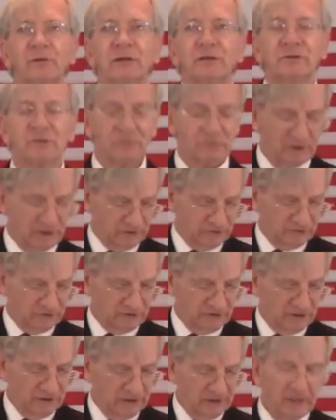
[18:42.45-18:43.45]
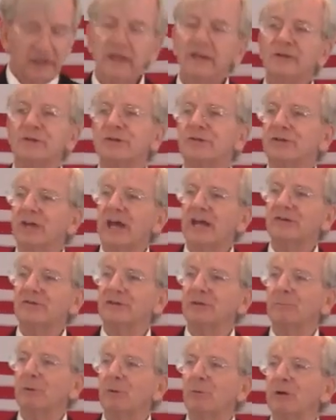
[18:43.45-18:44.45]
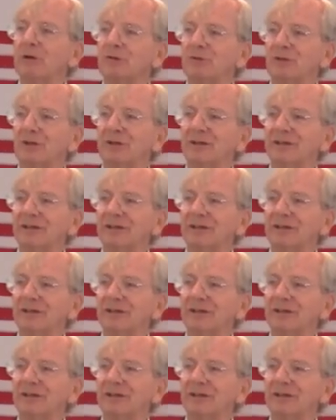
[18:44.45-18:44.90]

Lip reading: strengths. He just asked them a question